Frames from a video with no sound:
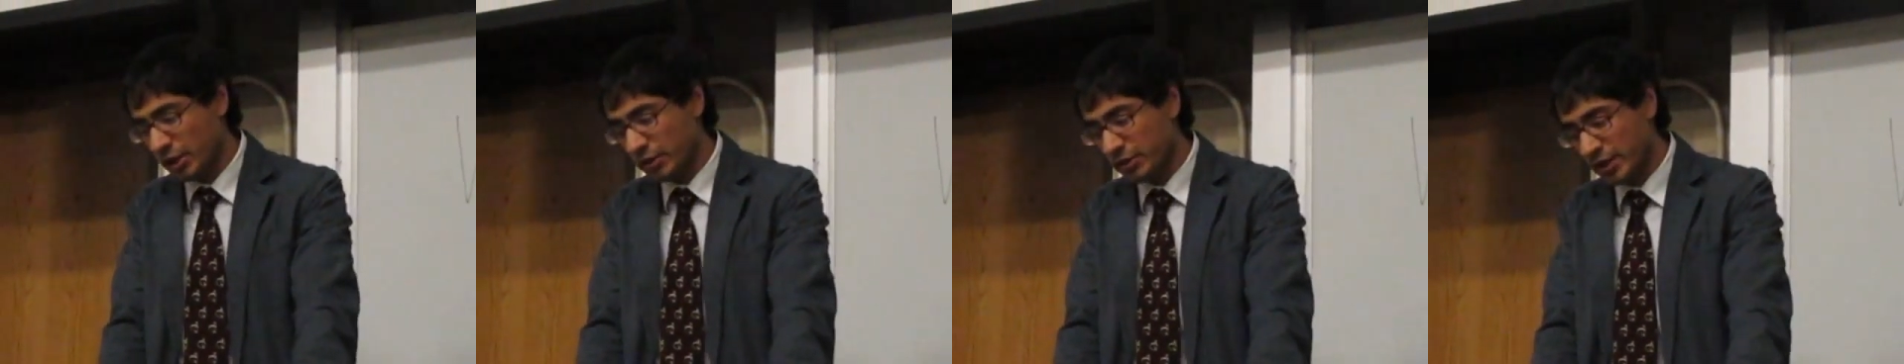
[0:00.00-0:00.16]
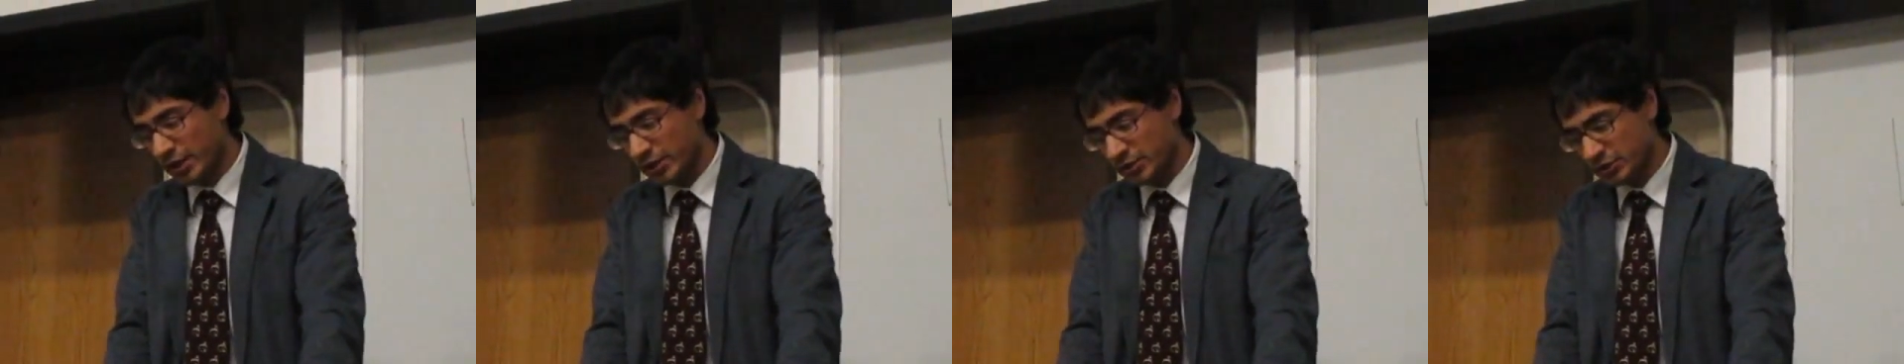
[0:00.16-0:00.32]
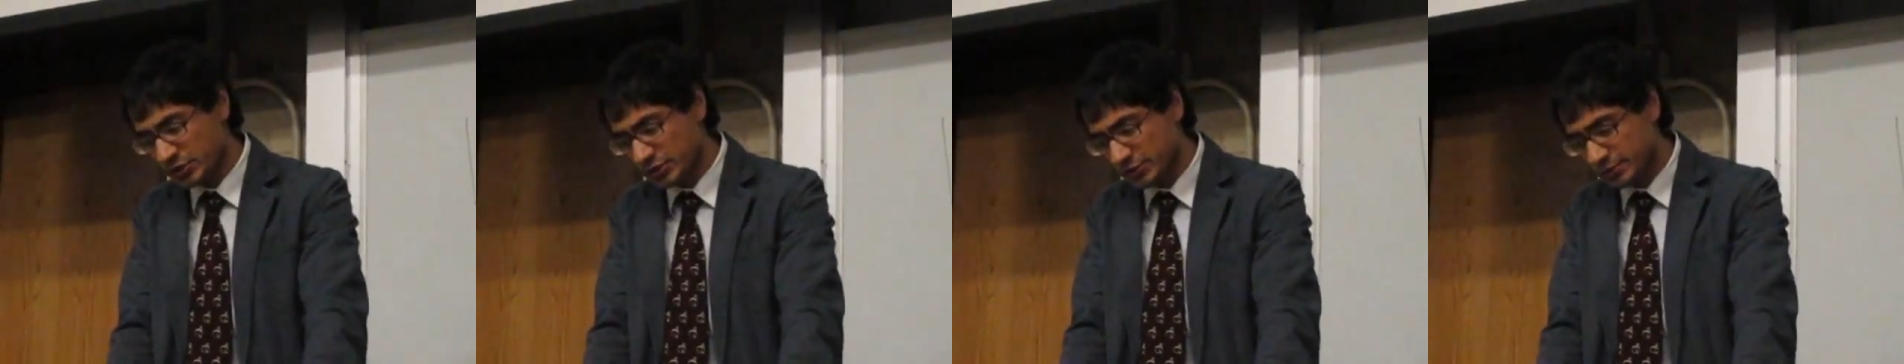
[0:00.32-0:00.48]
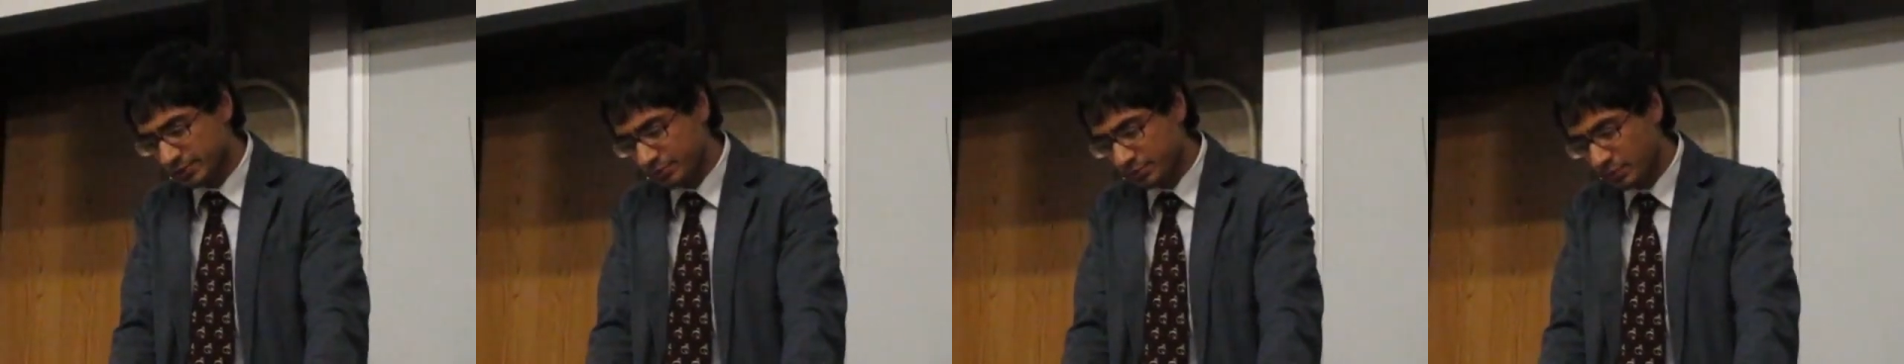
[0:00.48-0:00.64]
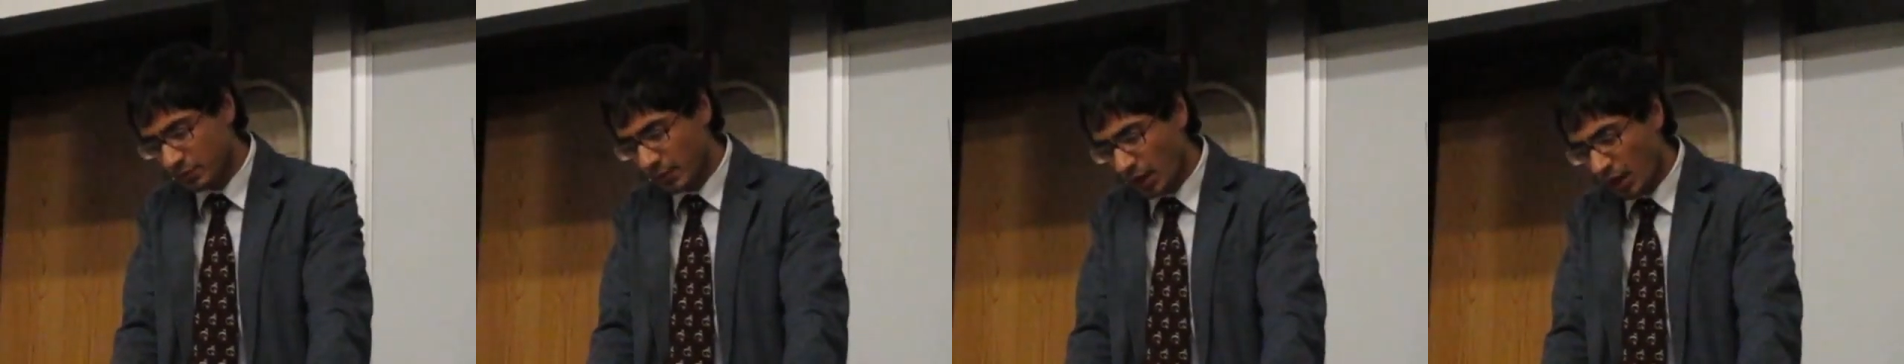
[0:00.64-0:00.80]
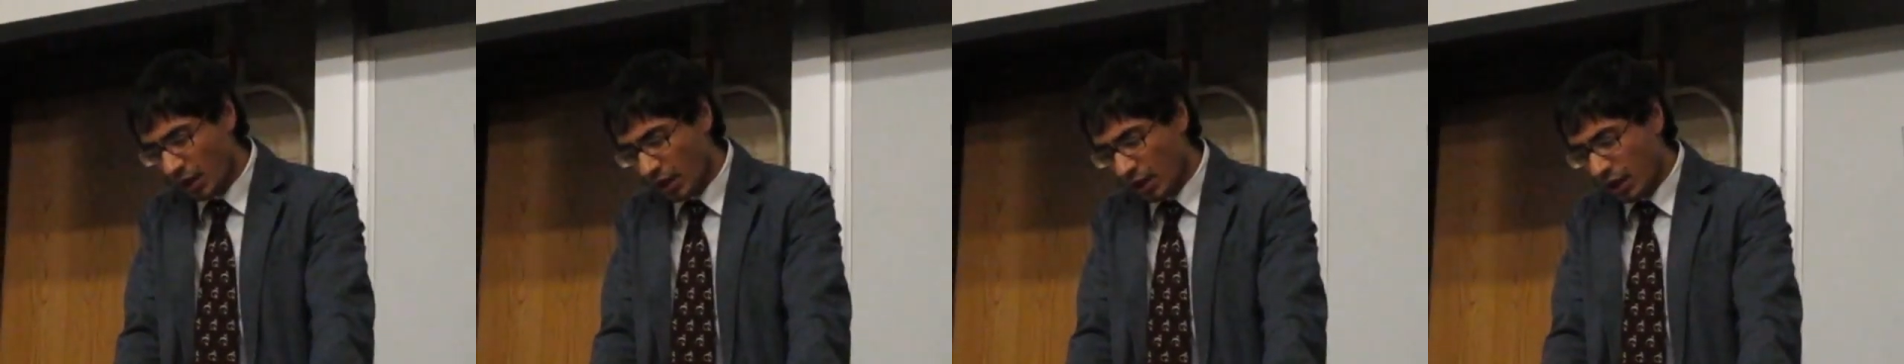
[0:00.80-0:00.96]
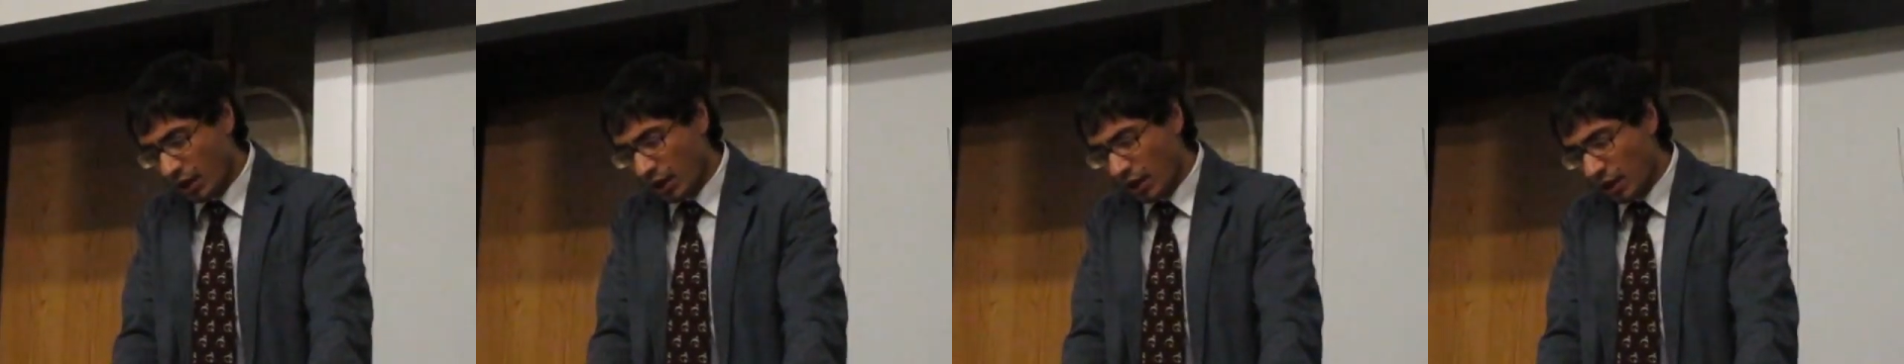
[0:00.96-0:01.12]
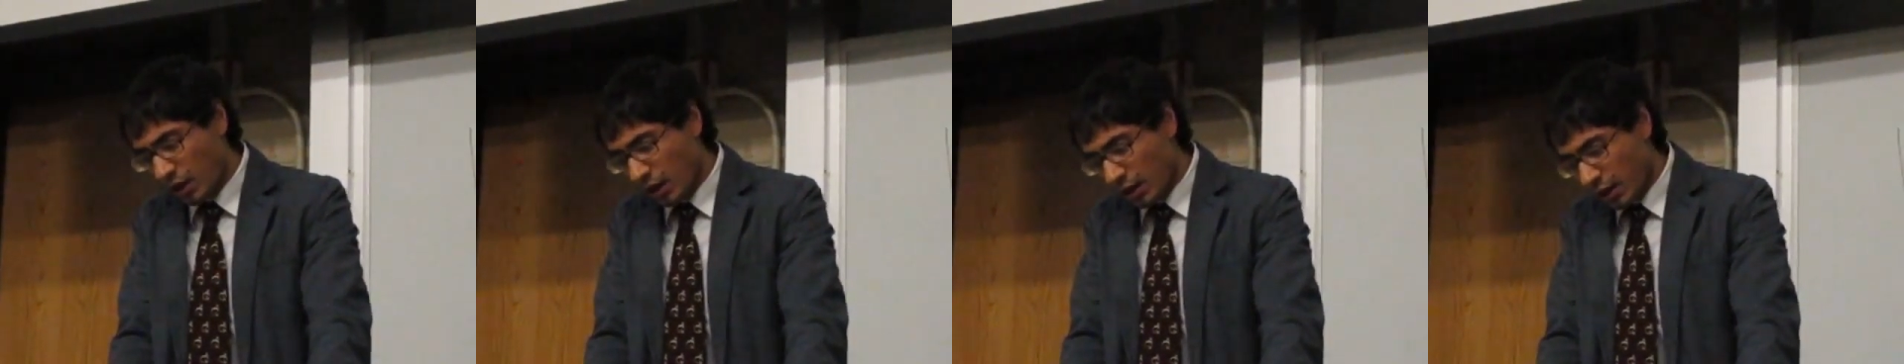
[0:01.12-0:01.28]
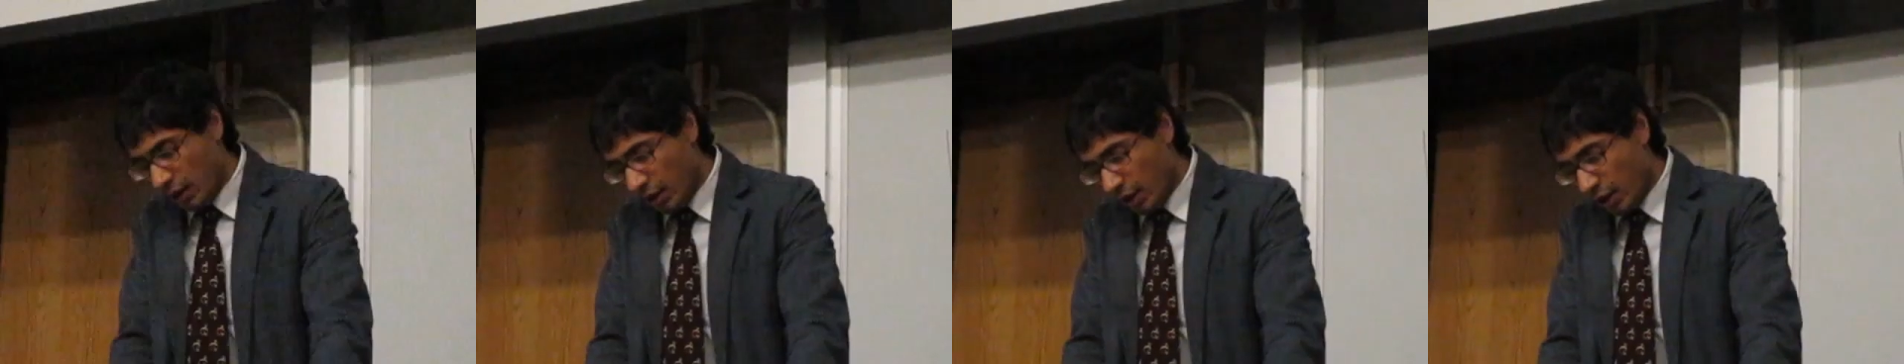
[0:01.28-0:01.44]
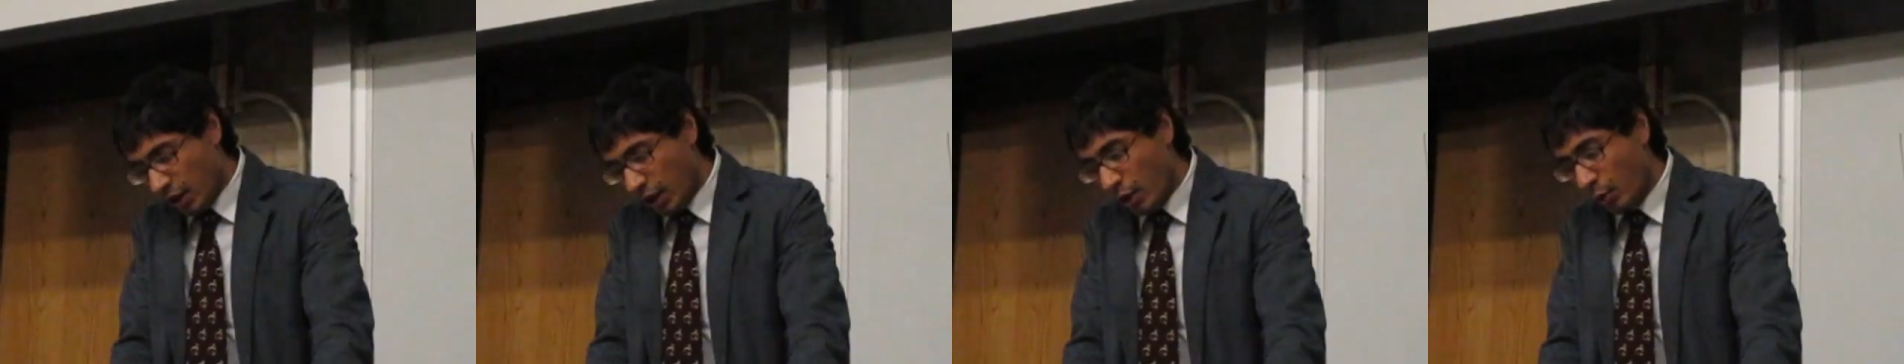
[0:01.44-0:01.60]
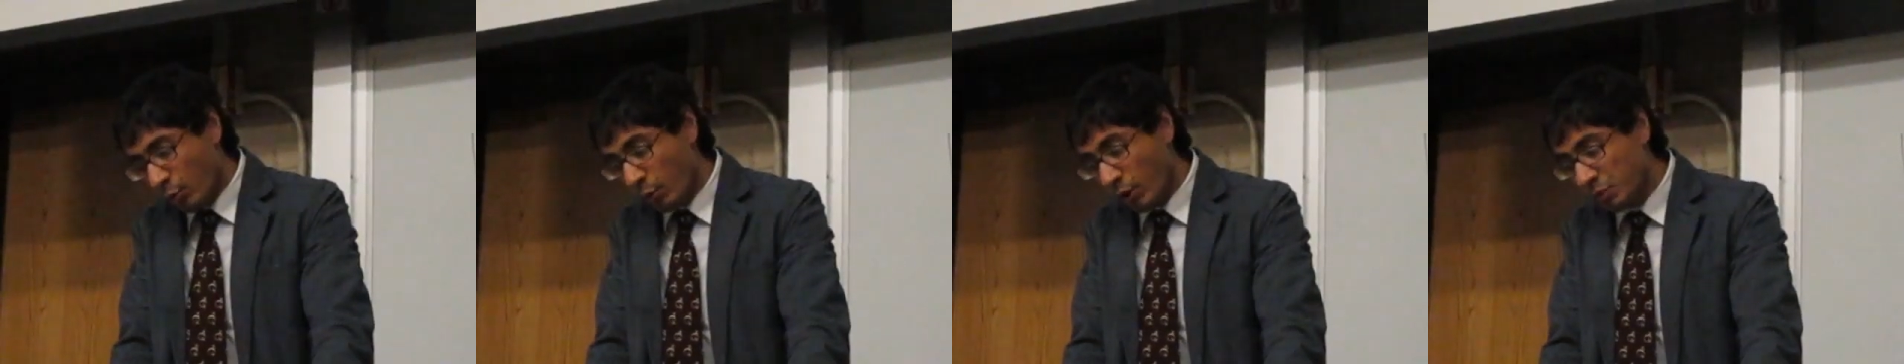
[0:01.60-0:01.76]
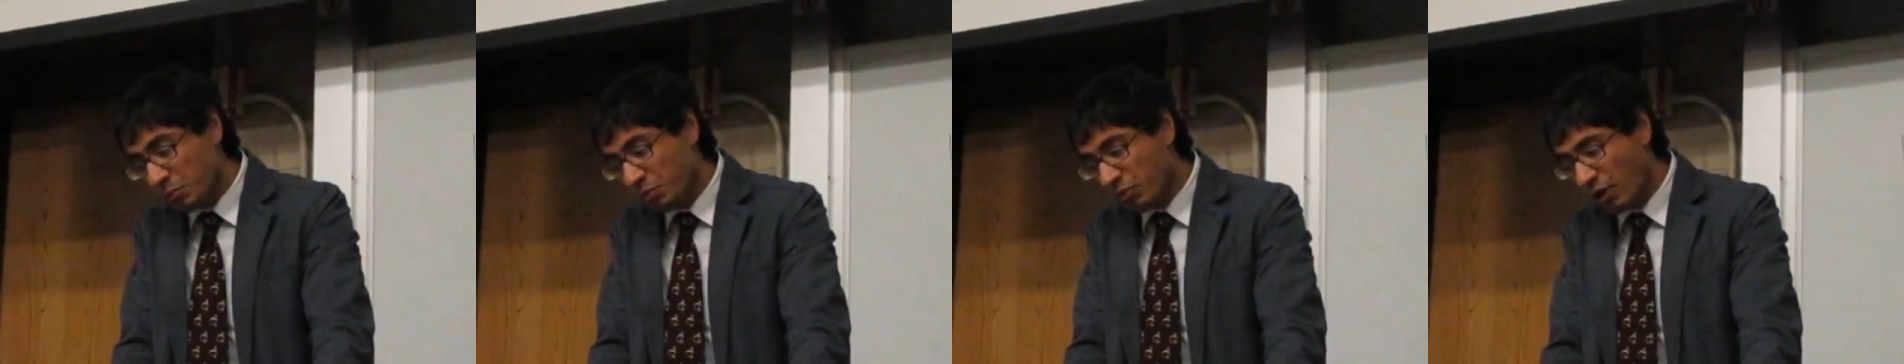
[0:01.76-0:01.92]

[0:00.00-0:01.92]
this. When